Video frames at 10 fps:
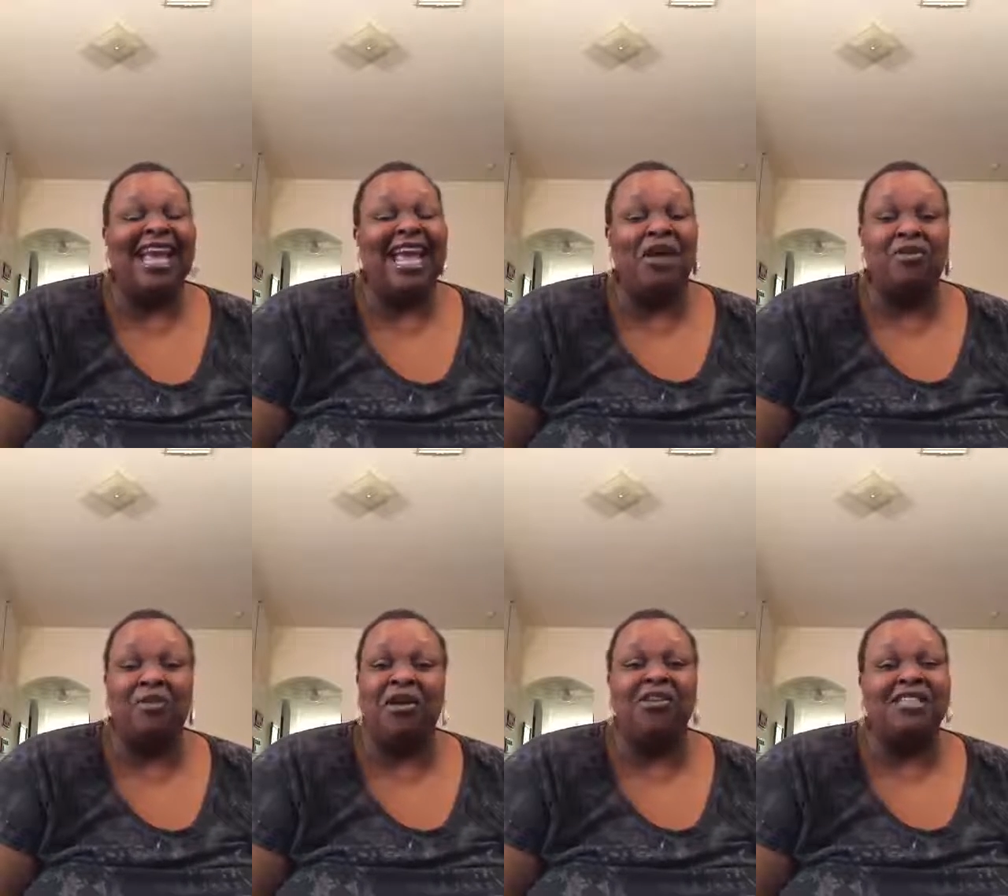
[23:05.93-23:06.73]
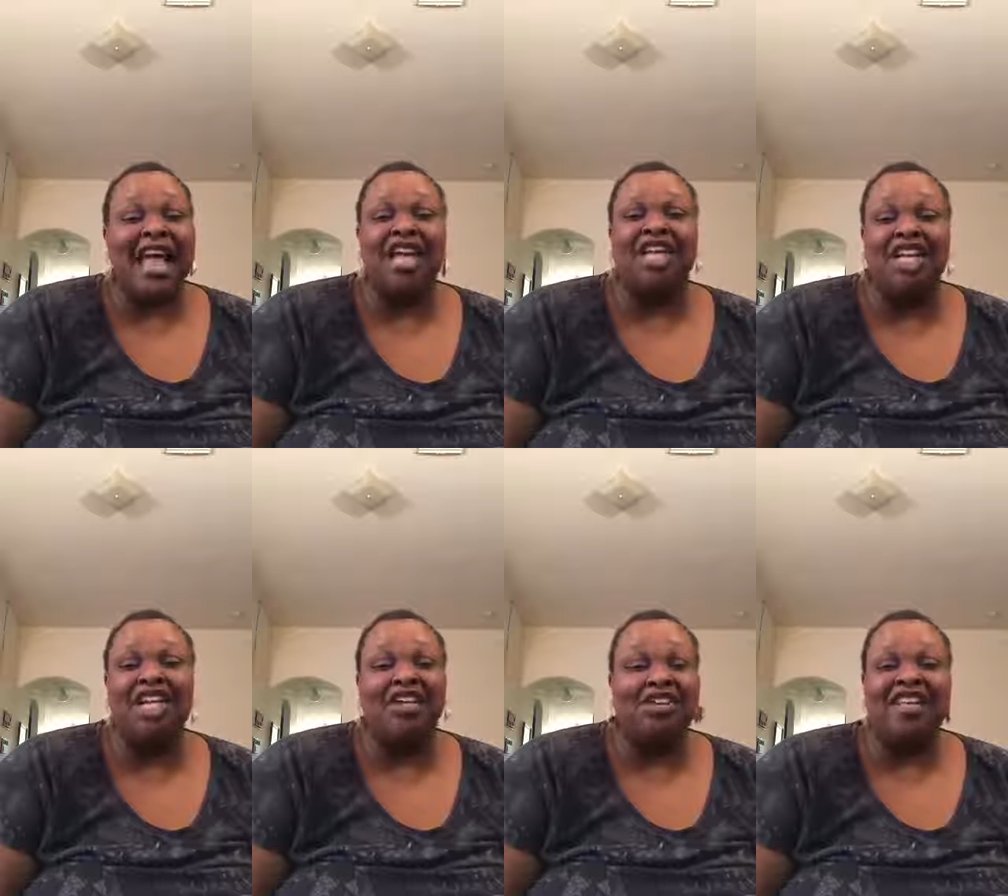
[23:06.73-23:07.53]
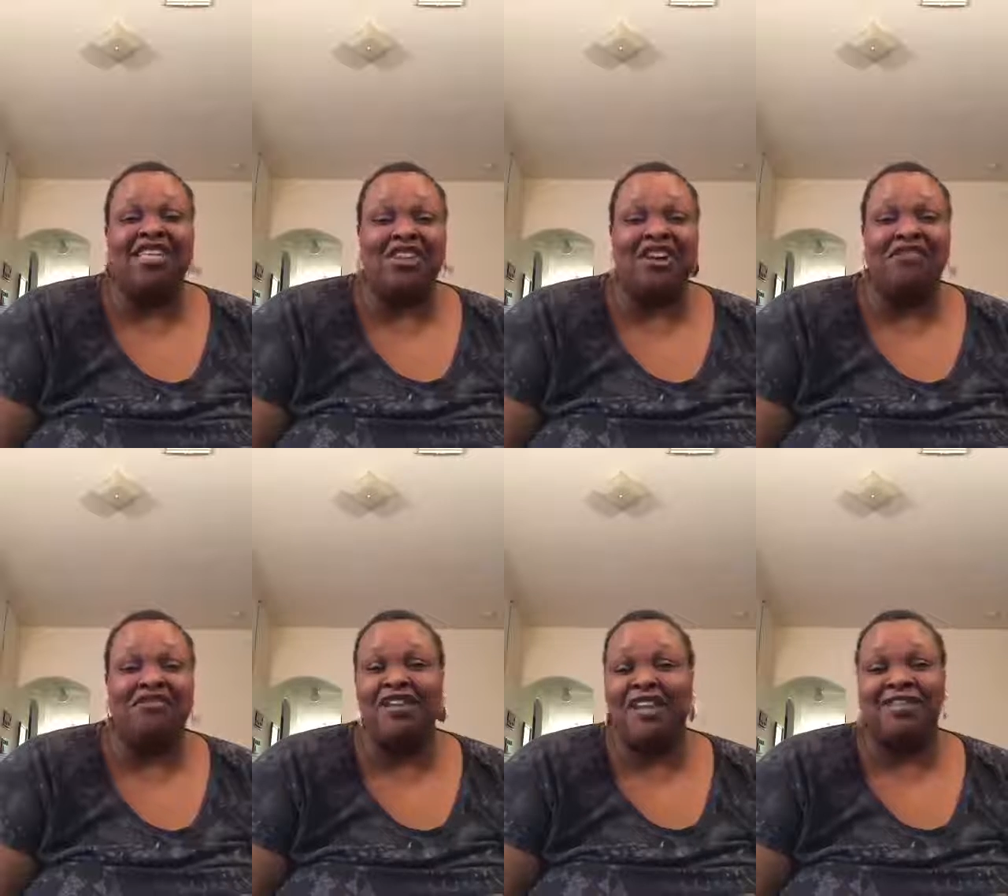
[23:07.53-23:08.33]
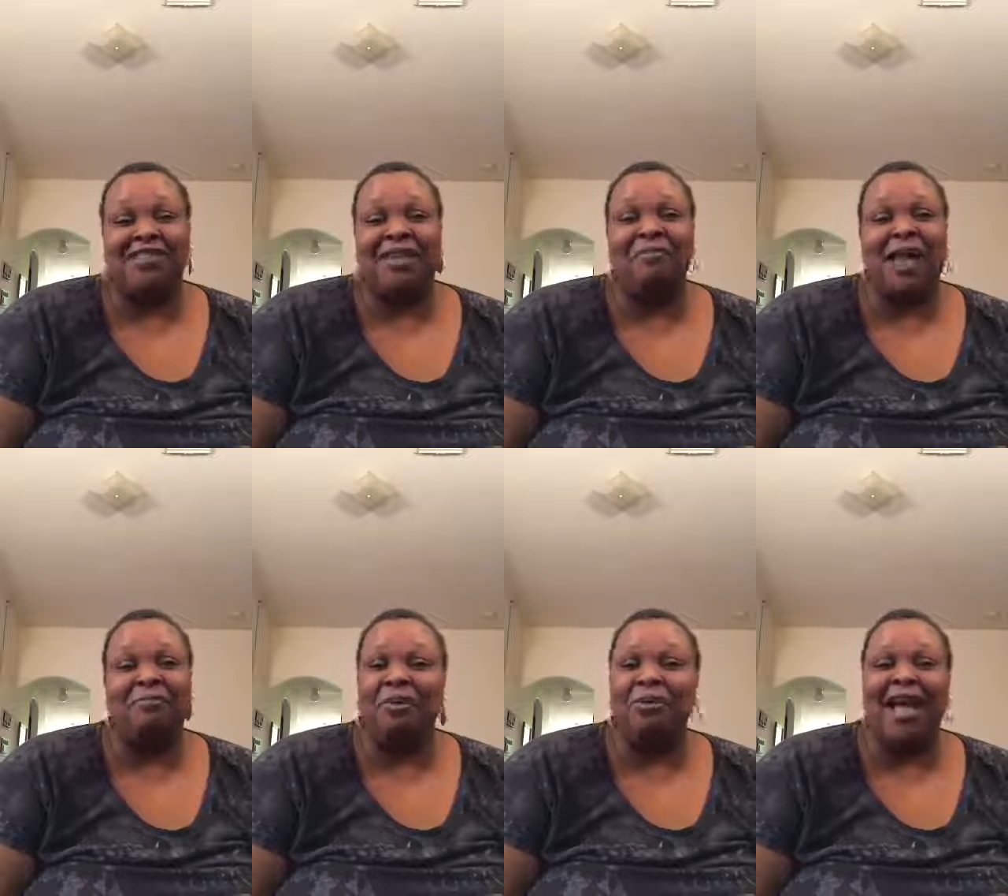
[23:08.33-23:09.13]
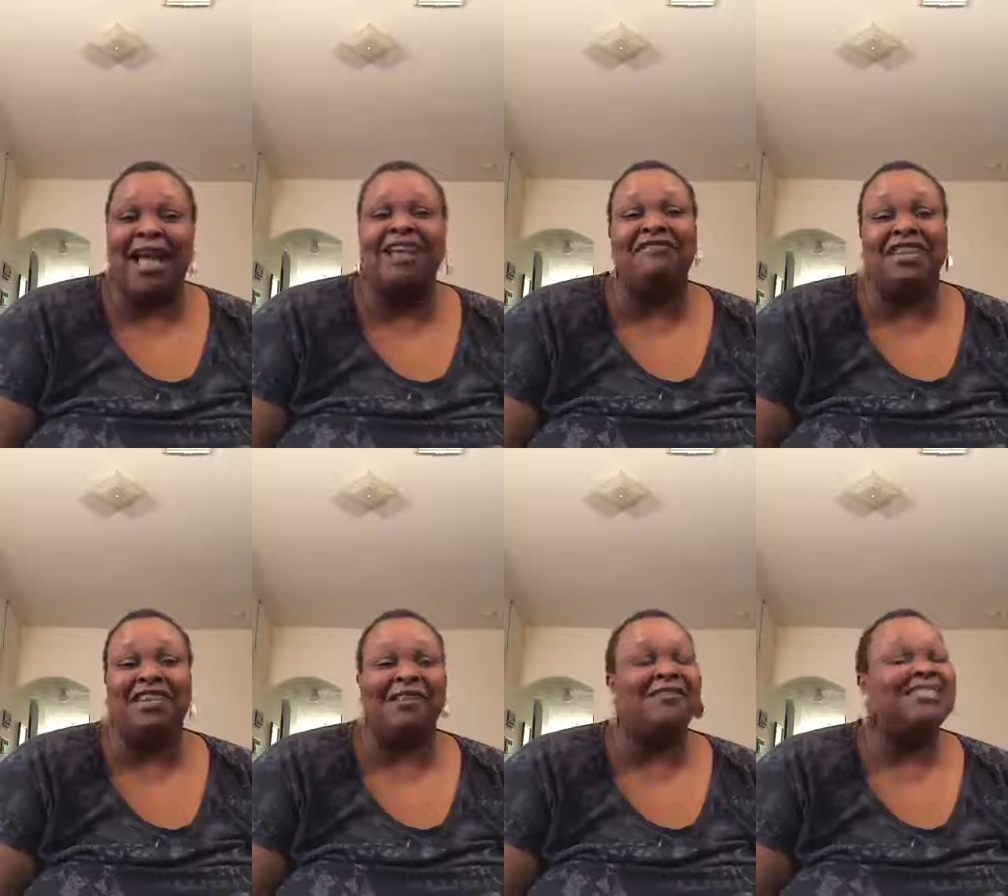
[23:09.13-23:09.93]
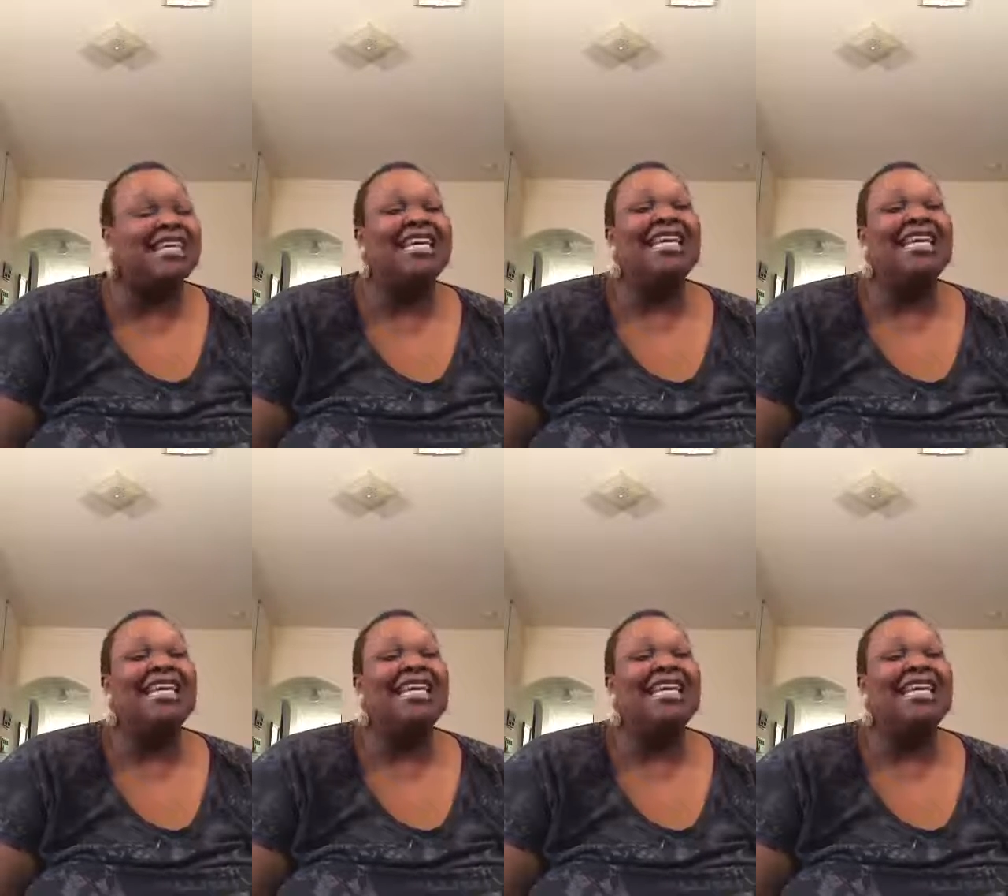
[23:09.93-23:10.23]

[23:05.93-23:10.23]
And Roberto's like, look, you need to start doing videos. I'm like, boo, I hate videos.